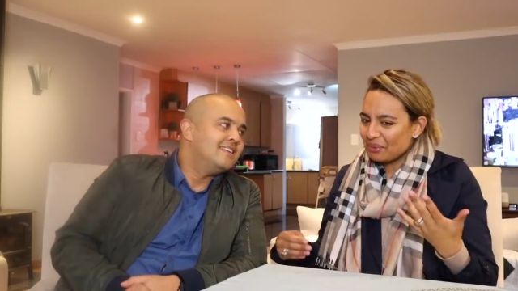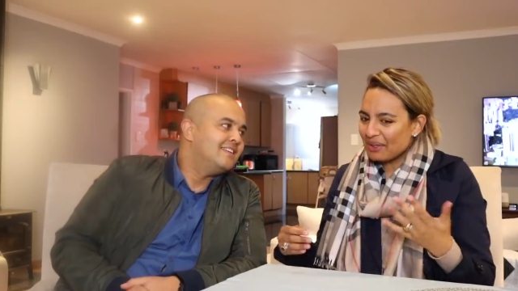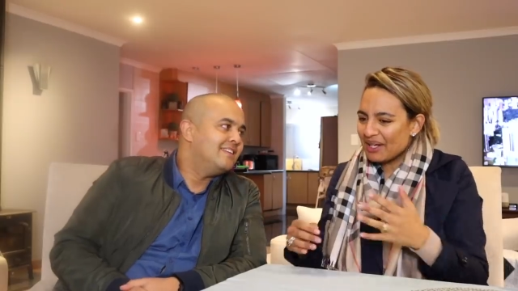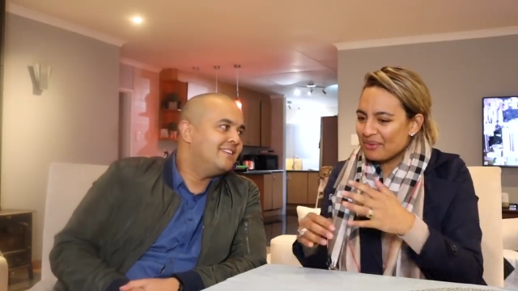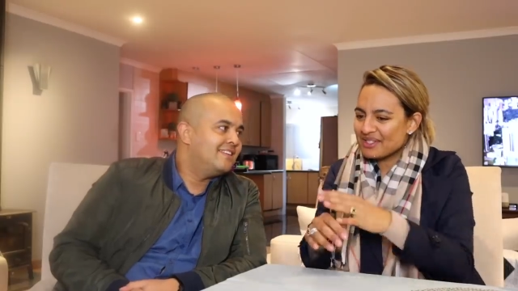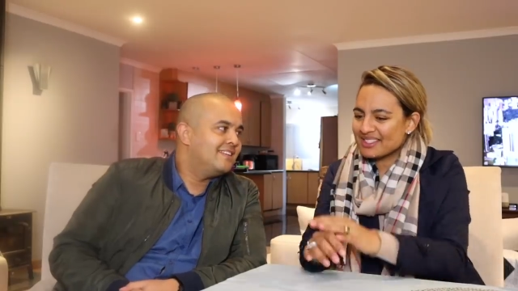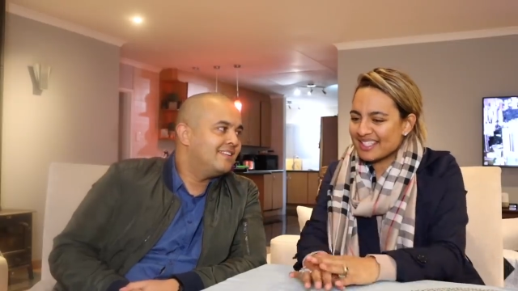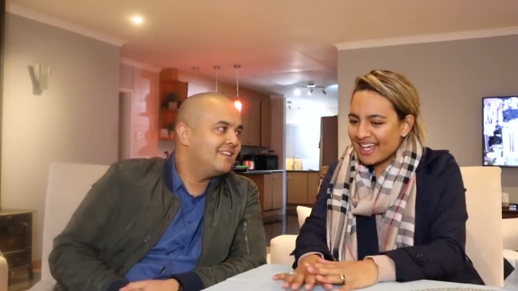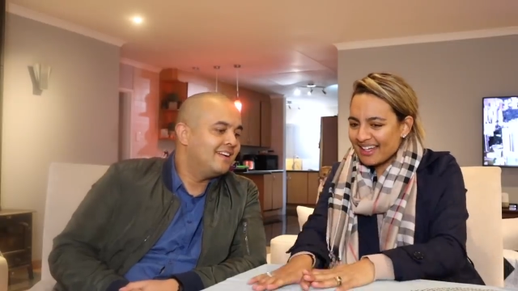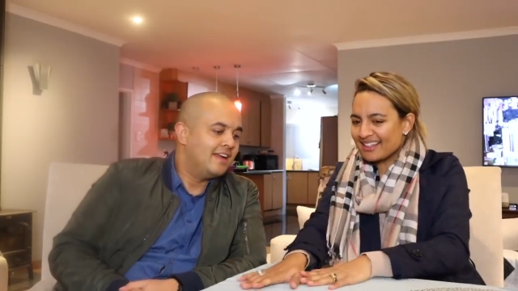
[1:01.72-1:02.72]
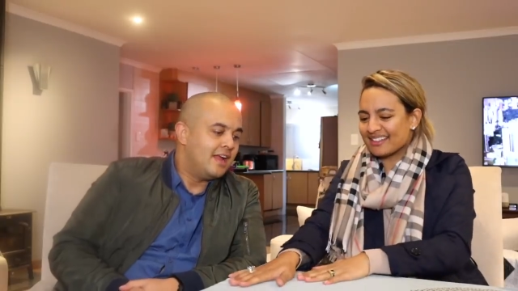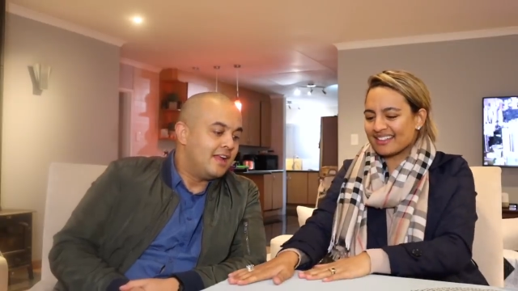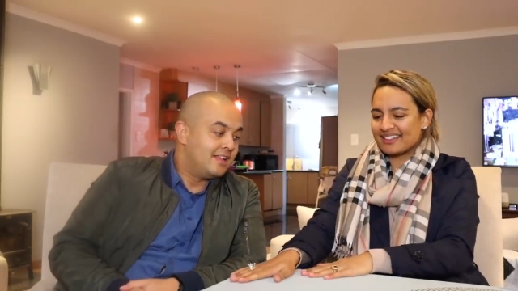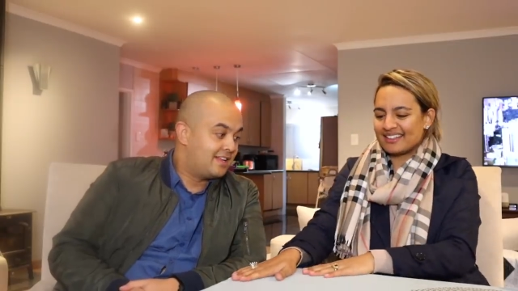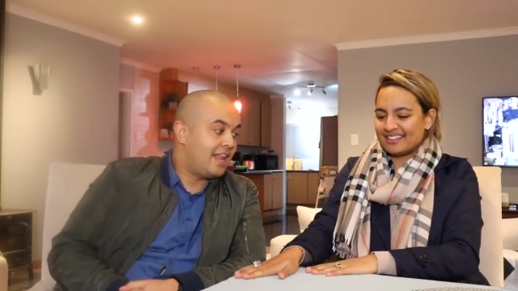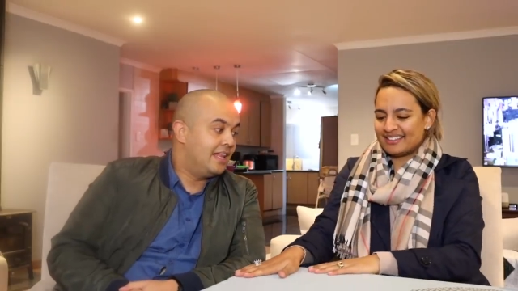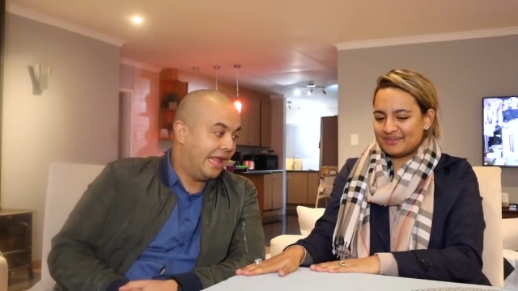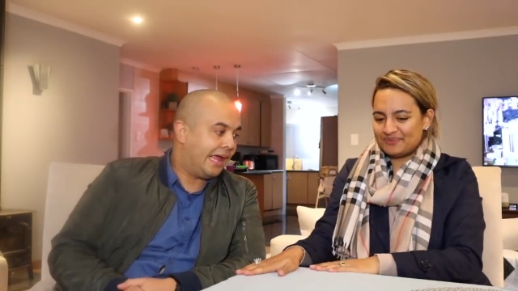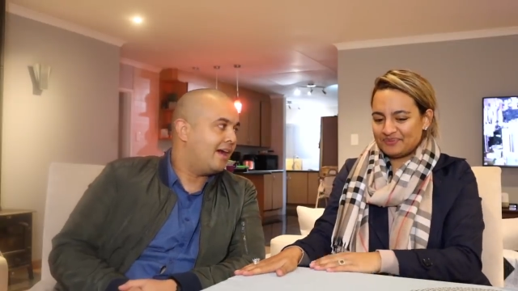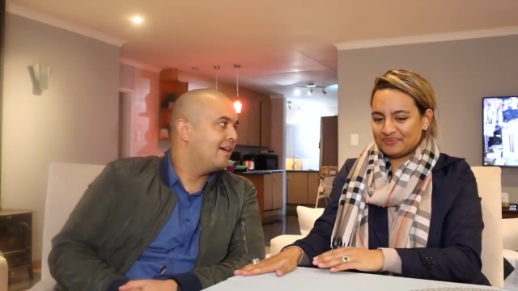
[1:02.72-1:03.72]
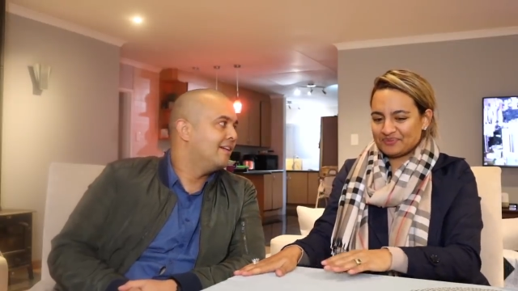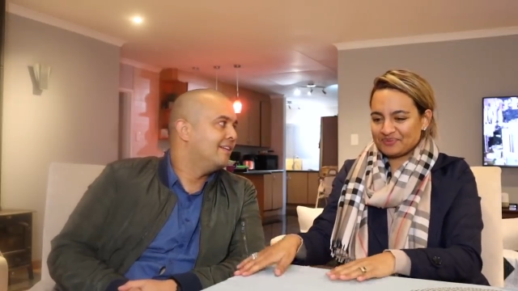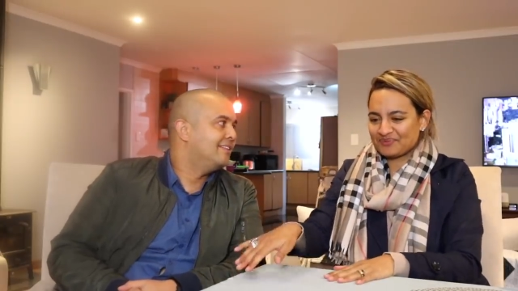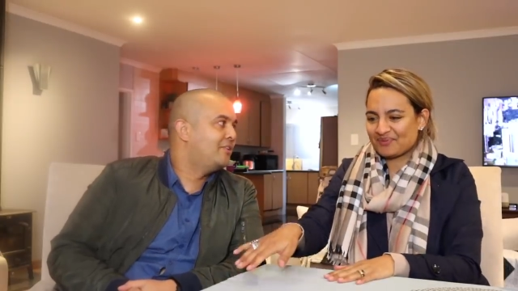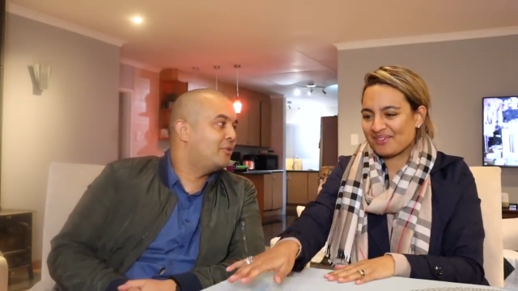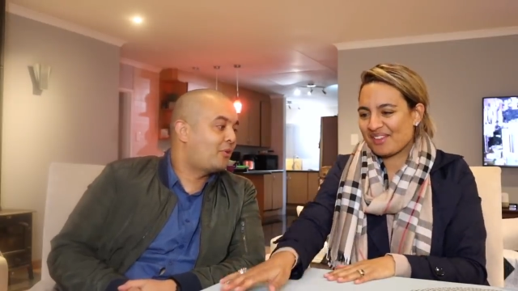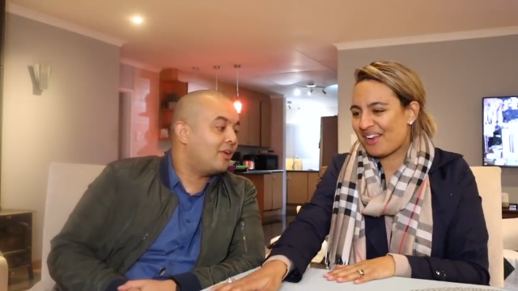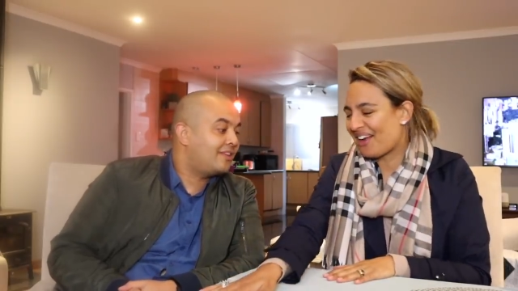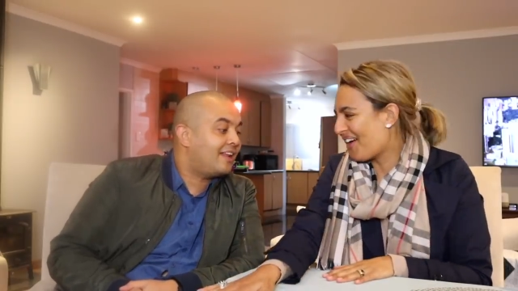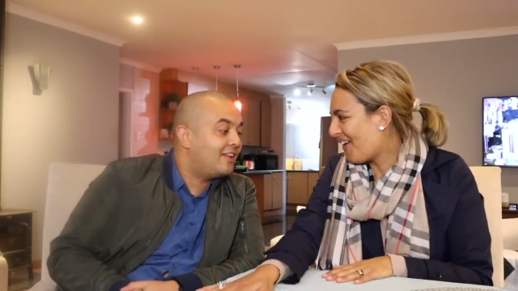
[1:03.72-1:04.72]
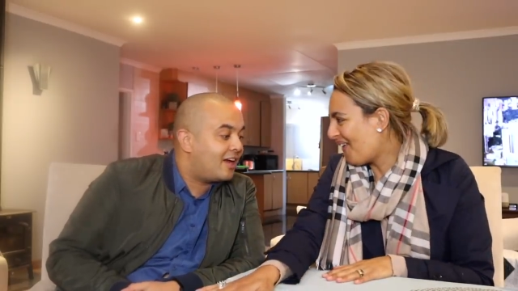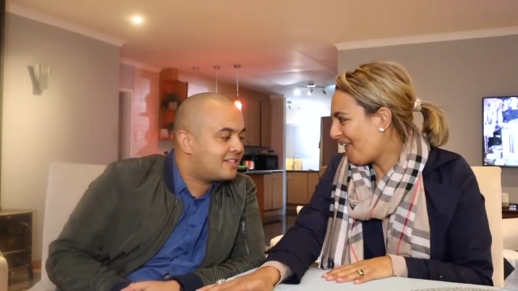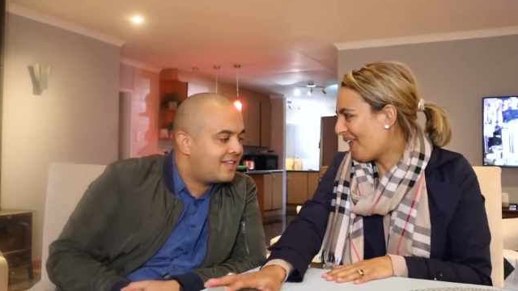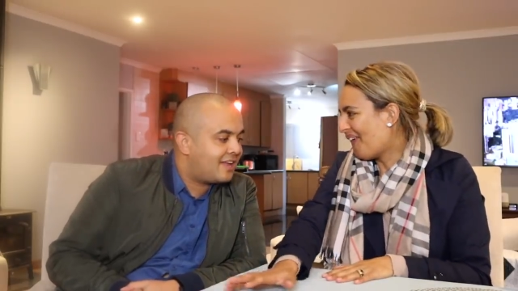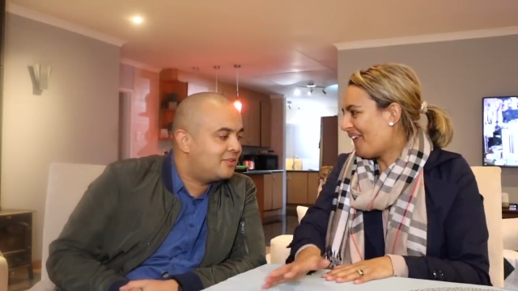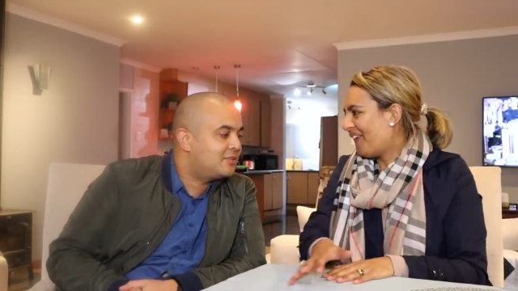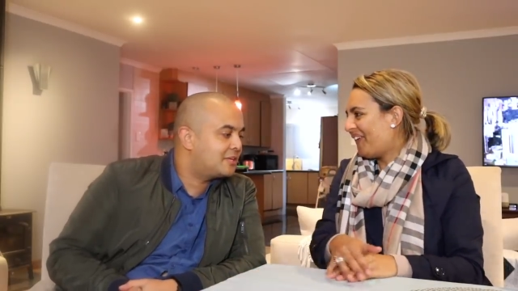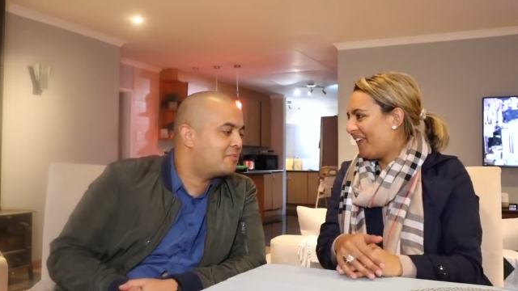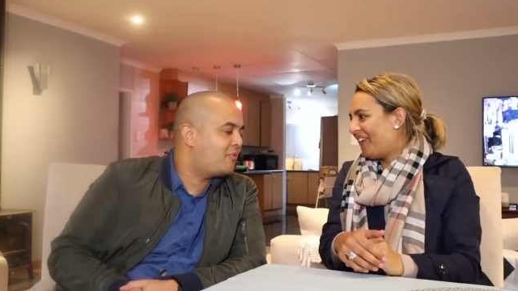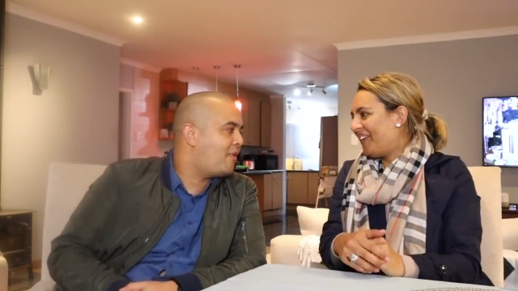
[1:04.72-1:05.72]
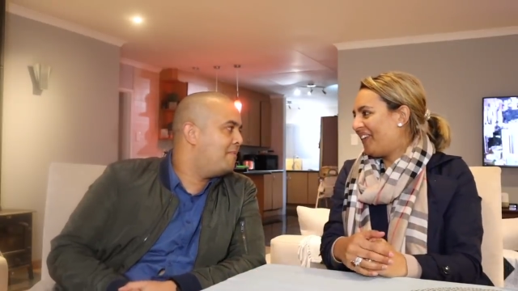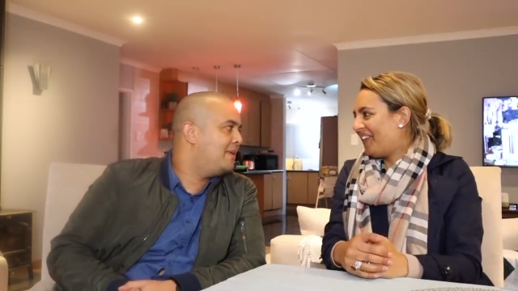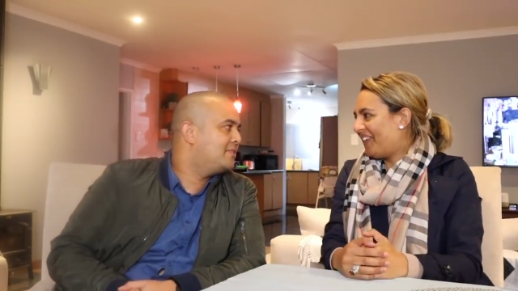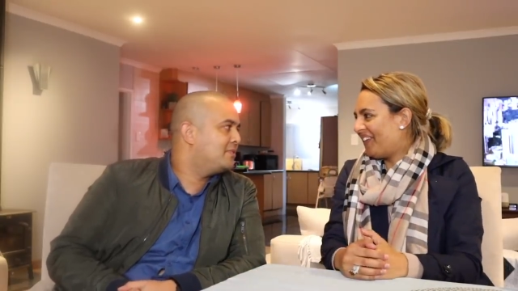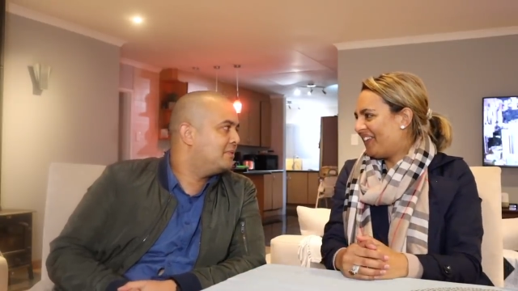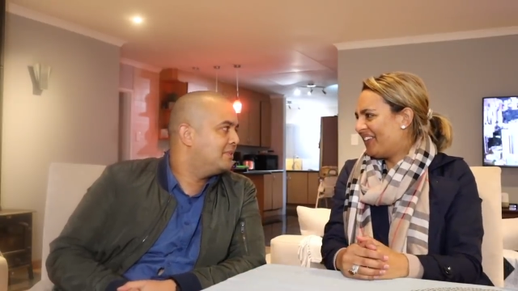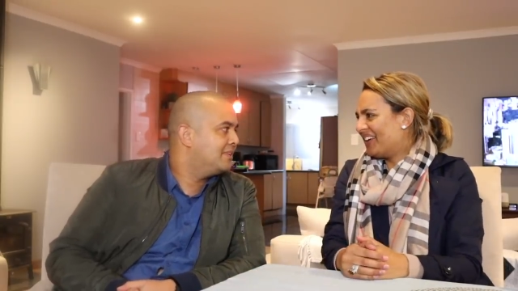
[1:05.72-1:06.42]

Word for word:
Speaker 1: it when I was young.
Speaker 2: Jay you got that last tattoo just before I met you.